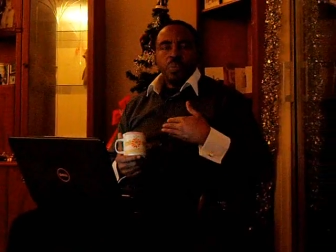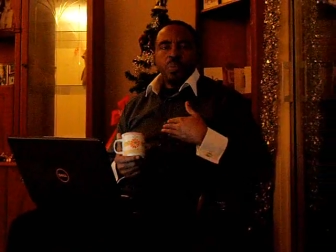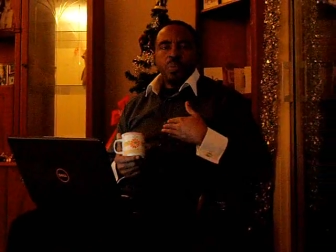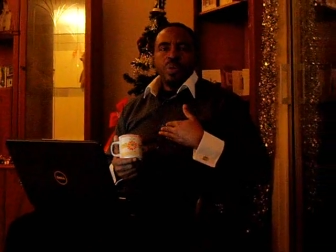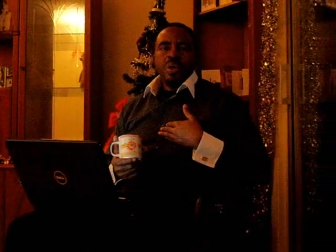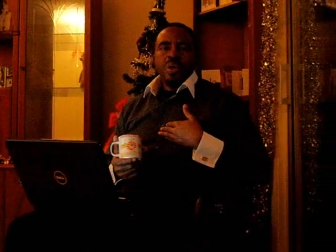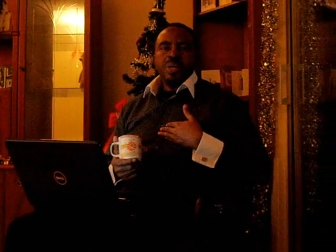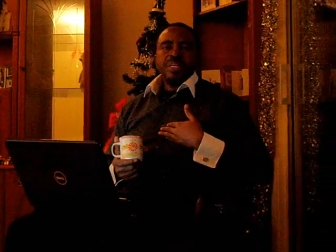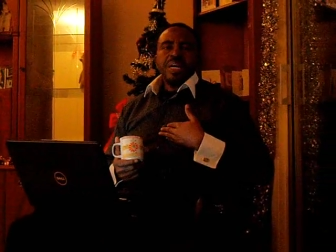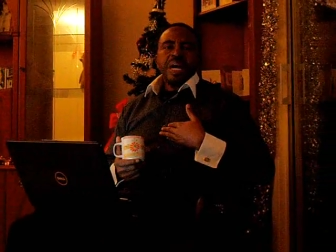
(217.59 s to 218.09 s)

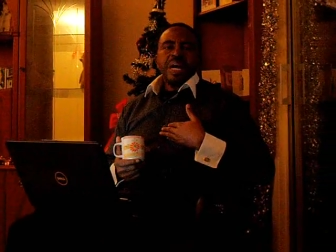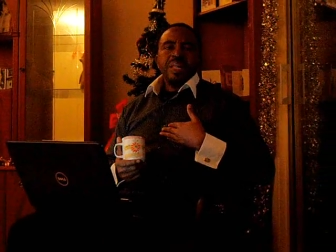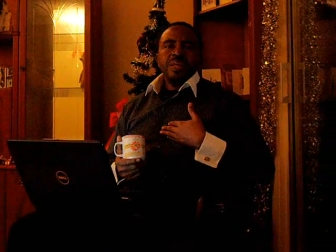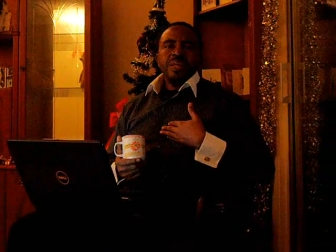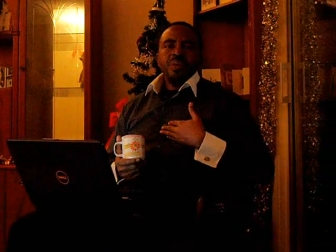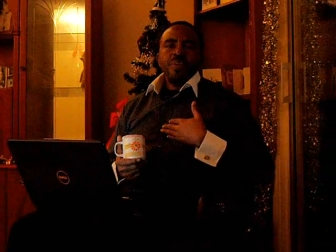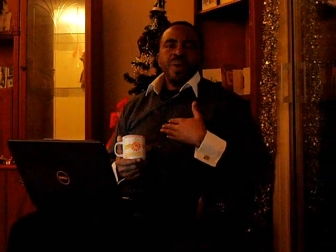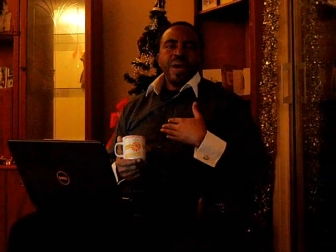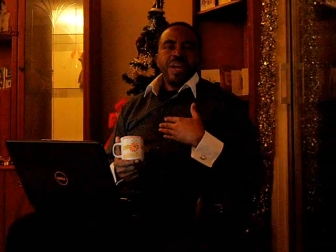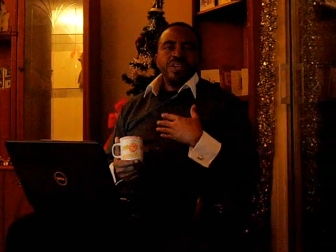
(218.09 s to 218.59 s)
What are
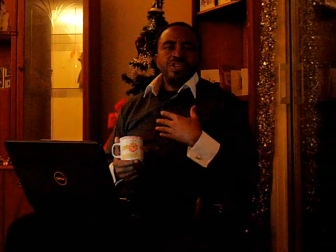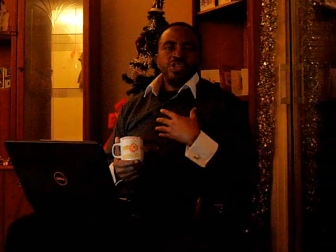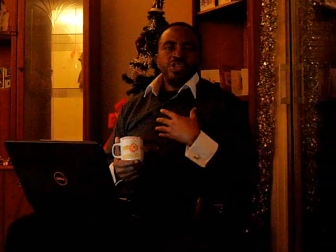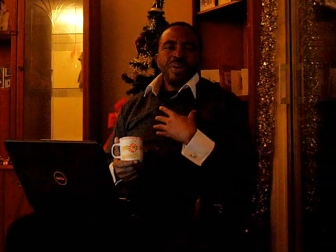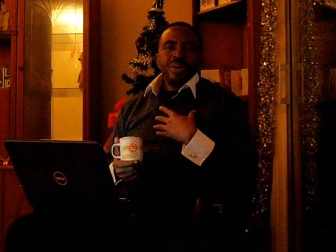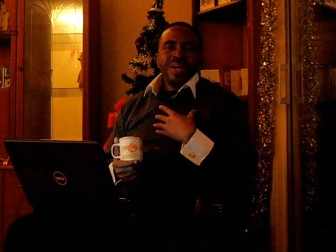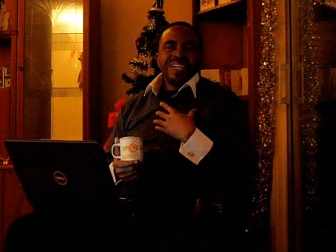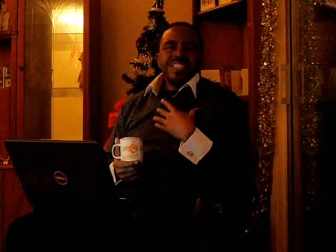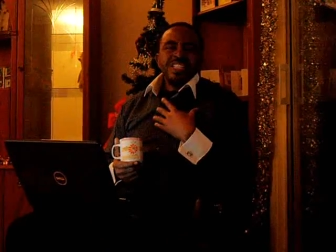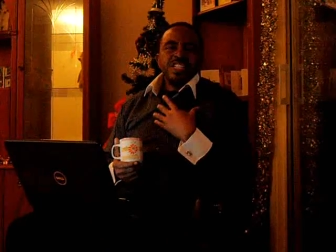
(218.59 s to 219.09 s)
the
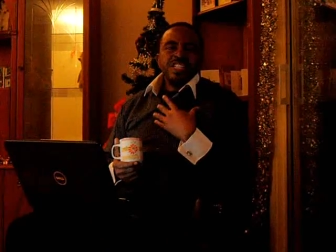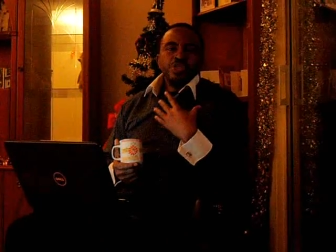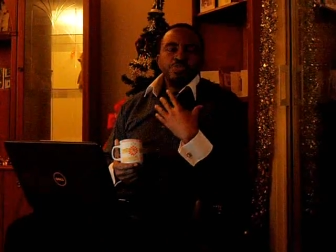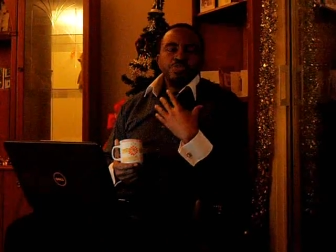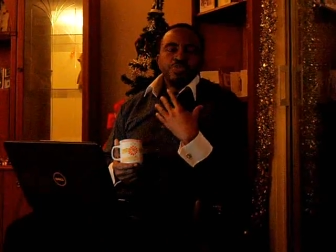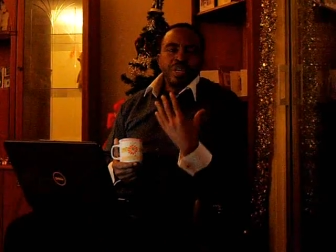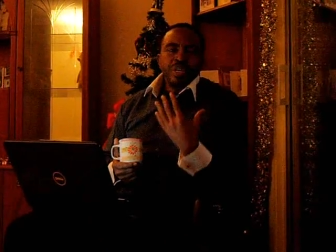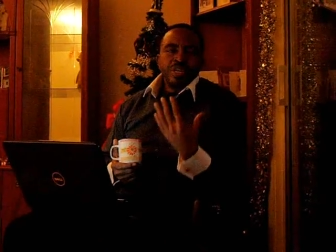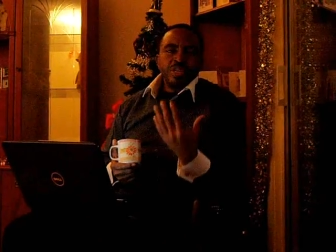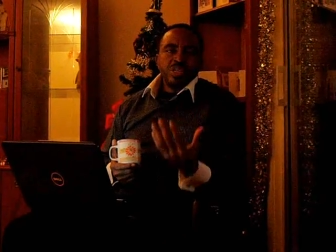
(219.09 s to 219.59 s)
ways you
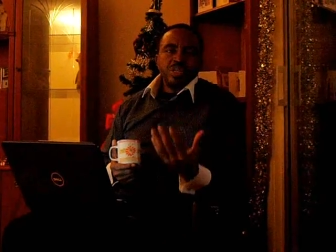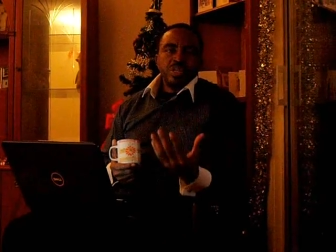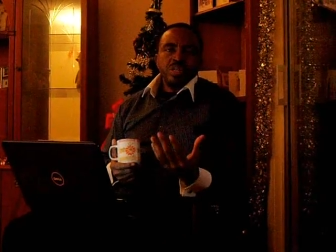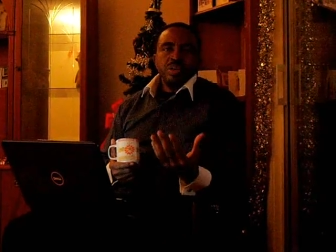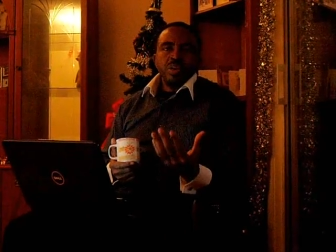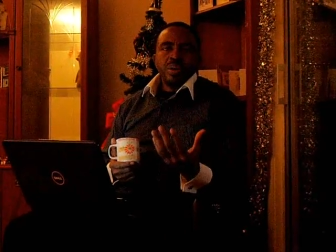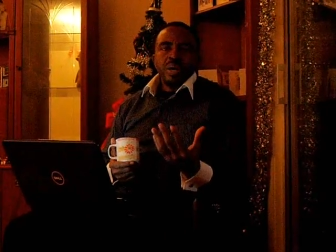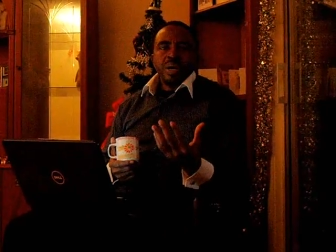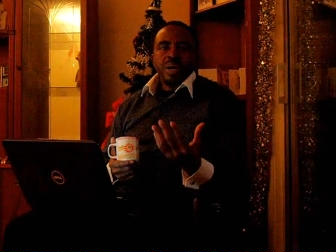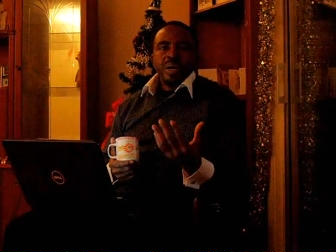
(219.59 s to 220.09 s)
express
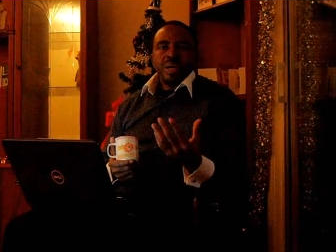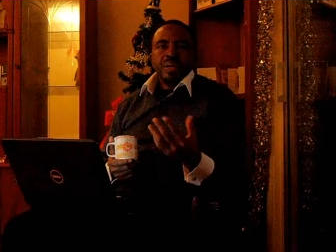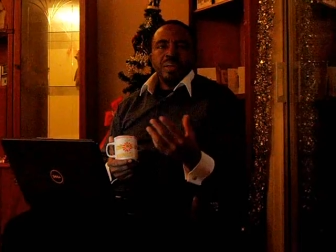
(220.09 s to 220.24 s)
your